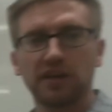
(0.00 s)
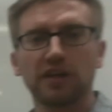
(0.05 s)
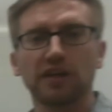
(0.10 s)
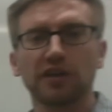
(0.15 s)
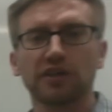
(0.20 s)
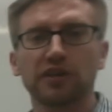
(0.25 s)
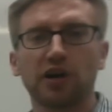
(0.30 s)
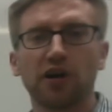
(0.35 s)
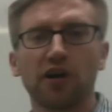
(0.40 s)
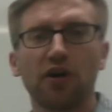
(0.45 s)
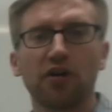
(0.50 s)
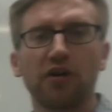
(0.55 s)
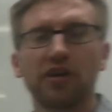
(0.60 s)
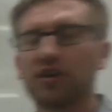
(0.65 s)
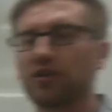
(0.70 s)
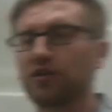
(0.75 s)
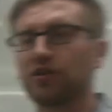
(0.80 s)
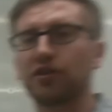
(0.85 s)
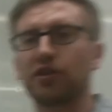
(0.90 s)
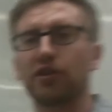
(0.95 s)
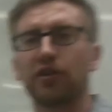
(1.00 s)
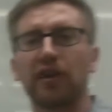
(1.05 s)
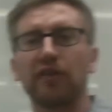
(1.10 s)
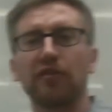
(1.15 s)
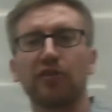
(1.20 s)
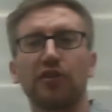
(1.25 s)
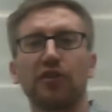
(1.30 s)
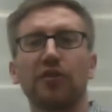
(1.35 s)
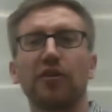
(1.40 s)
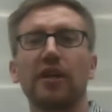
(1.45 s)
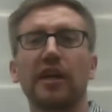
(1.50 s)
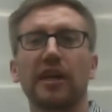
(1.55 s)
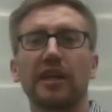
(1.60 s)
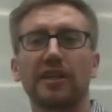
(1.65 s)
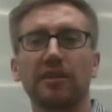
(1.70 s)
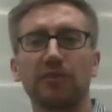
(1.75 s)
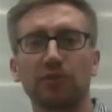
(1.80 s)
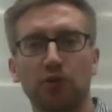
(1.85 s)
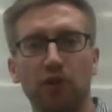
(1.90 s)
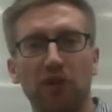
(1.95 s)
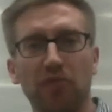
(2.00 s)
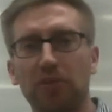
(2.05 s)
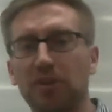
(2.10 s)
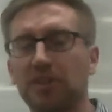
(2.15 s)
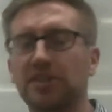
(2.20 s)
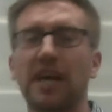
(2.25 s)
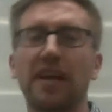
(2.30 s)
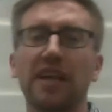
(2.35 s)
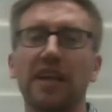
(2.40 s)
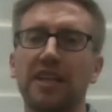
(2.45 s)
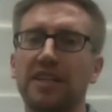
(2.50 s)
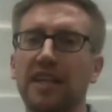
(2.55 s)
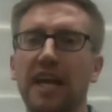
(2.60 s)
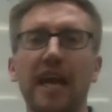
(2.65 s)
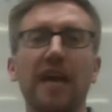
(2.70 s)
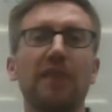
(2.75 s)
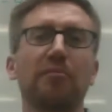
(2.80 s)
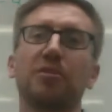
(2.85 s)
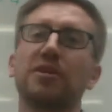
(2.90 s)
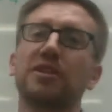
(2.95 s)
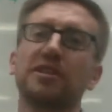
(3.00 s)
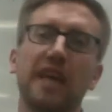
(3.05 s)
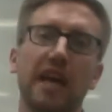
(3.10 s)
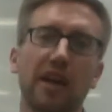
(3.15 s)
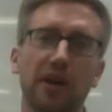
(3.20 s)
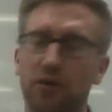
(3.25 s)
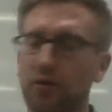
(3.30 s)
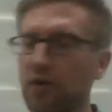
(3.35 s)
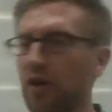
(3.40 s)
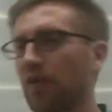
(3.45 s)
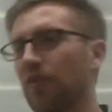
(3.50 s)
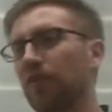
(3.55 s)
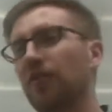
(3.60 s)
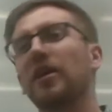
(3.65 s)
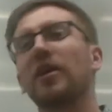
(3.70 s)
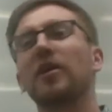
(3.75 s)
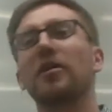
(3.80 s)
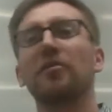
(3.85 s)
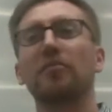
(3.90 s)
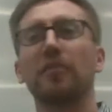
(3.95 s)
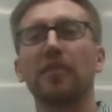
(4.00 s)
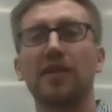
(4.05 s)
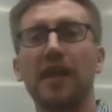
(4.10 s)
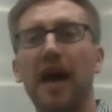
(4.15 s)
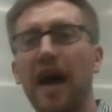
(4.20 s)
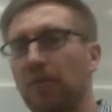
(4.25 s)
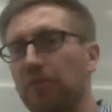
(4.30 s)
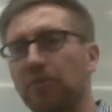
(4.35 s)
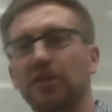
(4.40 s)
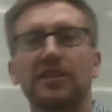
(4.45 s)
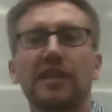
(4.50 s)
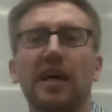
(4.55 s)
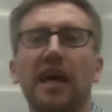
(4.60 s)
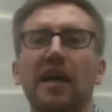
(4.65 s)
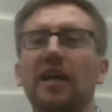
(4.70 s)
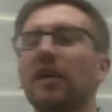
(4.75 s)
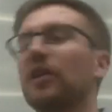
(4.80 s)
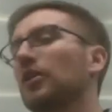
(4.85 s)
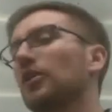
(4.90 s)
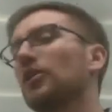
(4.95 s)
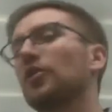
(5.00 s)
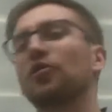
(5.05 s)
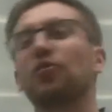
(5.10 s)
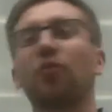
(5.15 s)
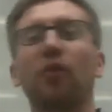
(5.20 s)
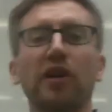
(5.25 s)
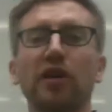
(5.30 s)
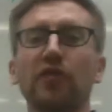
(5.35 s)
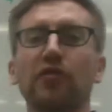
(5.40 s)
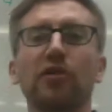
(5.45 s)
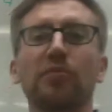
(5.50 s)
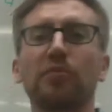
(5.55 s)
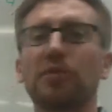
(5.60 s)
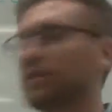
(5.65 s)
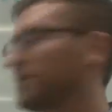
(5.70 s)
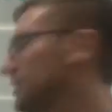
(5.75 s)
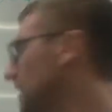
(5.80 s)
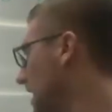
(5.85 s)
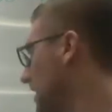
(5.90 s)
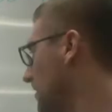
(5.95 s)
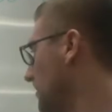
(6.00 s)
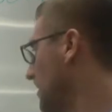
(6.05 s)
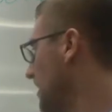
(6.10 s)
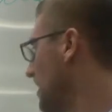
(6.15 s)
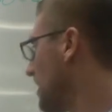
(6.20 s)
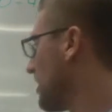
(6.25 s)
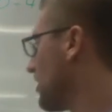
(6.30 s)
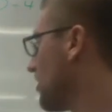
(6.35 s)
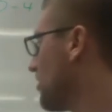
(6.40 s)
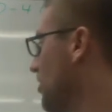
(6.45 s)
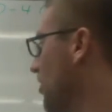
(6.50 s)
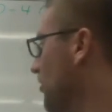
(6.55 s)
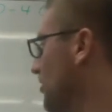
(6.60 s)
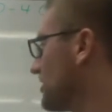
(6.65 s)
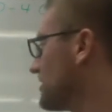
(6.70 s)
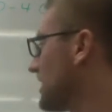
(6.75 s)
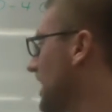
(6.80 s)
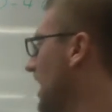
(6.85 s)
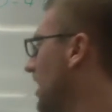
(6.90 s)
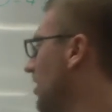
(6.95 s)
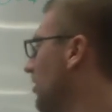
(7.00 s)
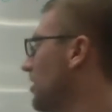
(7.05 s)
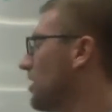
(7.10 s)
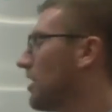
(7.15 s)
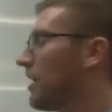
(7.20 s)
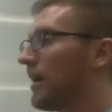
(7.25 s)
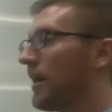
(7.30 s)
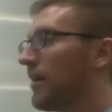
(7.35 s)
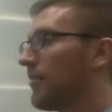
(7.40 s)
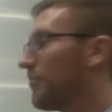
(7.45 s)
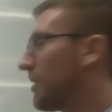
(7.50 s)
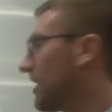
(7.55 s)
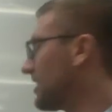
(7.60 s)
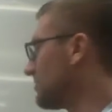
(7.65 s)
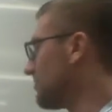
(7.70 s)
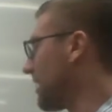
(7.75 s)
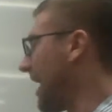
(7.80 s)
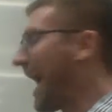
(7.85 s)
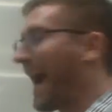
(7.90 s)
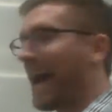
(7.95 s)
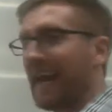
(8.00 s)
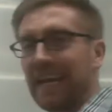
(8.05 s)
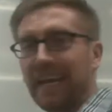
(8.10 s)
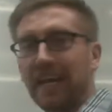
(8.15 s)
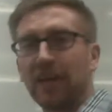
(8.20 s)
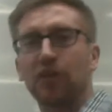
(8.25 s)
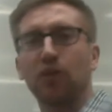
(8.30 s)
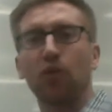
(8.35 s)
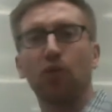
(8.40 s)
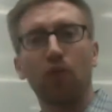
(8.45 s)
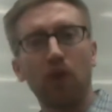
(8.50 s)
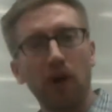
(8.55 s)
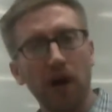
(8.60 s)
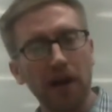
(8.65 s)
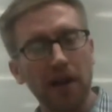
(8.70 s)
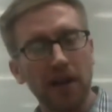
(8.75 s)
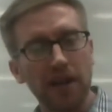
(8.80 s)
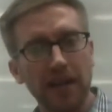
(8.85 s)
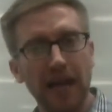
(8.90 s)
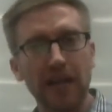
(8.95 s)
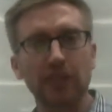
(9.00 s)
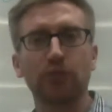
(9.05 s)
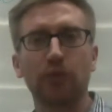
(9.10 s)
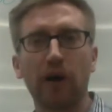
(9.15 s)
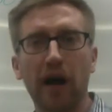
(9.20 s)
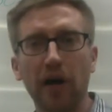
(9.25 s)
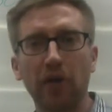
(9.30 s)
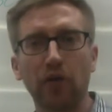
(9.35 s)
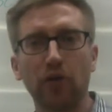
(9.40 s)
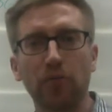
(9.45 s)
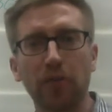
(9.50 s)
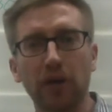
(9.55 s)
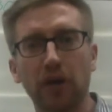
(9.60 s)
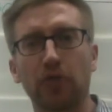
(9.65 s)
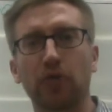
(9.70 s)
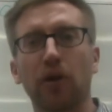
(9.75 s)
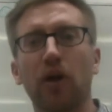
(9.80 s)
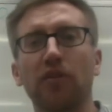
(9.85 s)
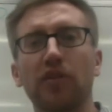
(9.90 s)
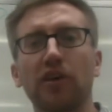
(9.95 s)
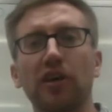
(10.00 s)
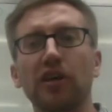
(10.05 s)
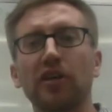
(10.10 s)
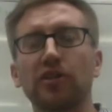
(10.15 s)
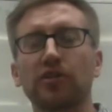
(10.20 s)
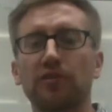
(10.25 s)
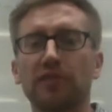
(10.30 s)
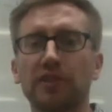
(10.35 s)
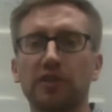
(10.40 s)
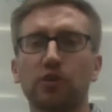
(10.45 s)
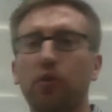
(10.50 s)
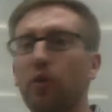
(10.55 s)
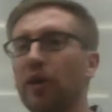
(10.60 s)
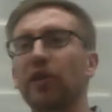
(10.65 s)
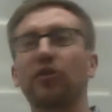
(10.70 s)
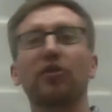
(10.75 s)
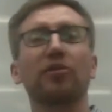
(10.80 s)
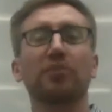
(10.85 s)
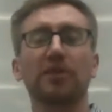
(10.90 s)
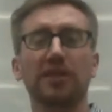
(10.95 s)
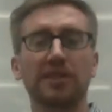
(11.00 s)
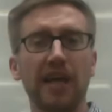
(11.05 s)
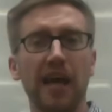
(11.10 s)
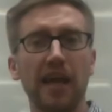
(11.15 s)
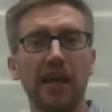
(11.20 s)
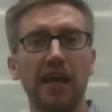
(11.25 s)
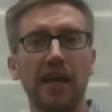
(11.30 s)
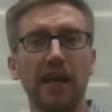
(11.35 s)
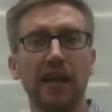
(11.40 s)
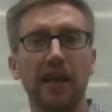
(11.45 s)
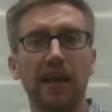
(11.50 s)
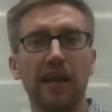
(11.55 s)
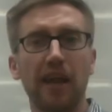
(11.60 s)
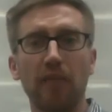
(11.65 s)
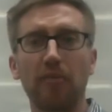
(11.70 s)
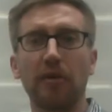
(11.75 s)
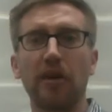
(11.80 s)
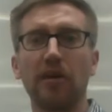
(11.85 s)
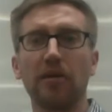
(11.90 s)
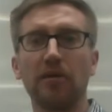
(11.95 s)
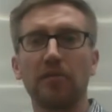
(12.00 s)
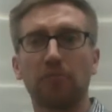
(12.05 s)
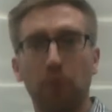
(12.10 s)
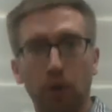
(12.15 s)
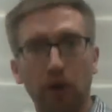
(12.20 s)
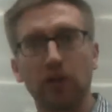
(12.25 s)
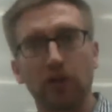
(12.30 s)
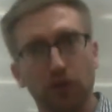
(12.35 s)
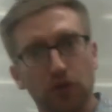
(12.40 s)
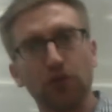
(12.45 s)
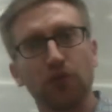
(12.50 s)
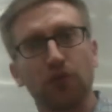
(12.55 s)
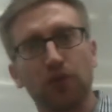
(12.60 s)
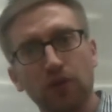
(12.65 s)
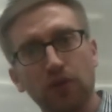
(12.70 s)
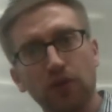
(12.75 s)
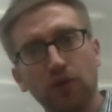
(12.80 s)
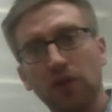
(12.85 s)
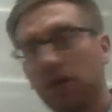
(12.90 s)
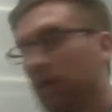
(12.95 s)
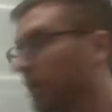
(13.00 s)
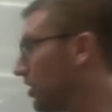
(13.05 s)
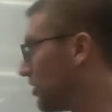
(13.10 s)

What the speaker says: So usually they'll give it to you in like some sort of percentage, 8% growth, 9%, 22%. Notice how, because I'm adding it to 1, that's why it will be growth. So if it's 22%, that'd be 0.22.